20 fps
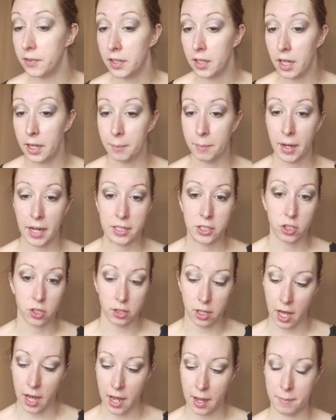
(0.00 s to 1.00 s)
Plus, I feel
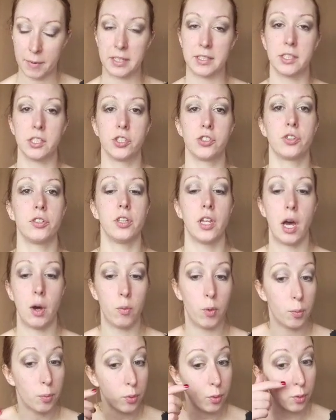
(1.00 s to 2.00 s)
like by July, my
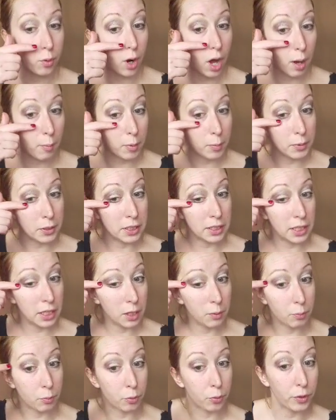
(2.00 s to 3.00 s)
sister-in-law will
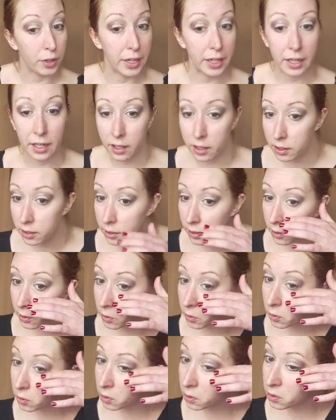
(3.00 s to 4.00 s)
probably need a
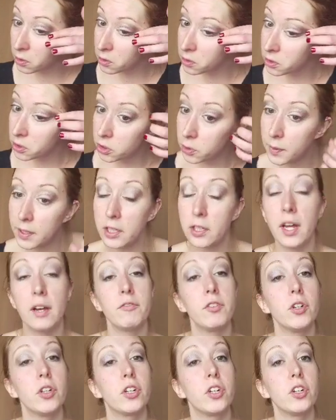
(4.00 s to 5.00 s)
break.
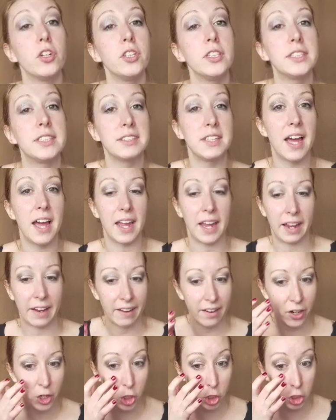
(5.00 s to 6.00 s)
So we can have a good
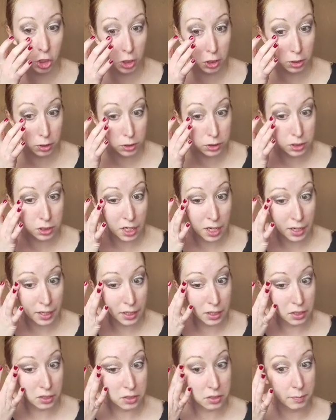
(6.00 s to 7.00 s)
girls' night.
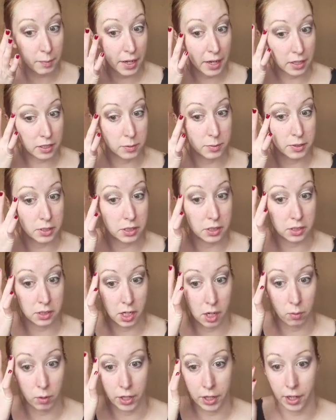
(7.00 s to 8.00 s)
Girls' night, because my
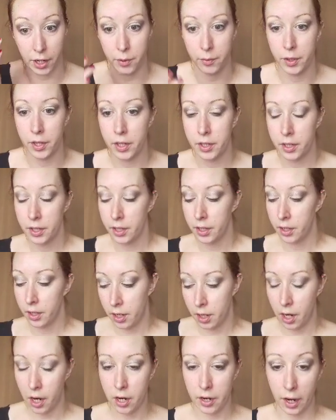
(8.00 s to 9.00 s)
husband does not want to go.
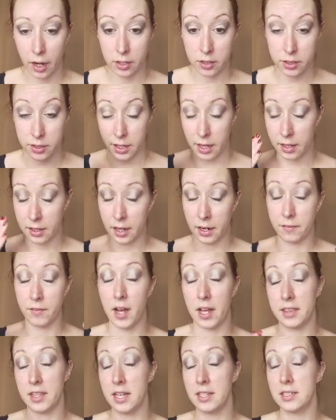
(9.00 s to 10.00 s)
Alright,
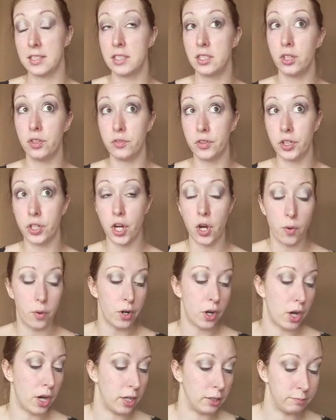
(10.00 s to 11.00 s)
so now that I've got that
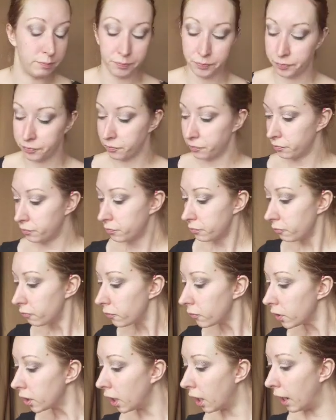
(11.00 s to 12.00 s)
silver going on,
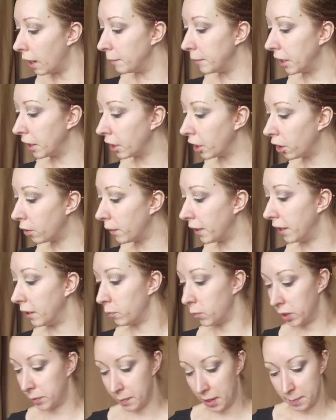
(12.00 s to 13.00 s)
I'm going
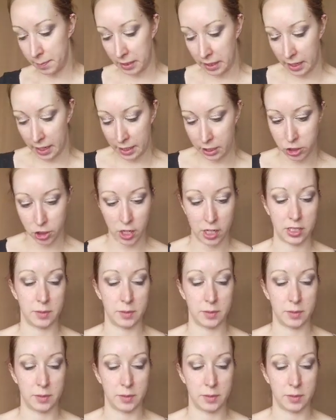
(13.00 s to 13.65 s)
to go in with my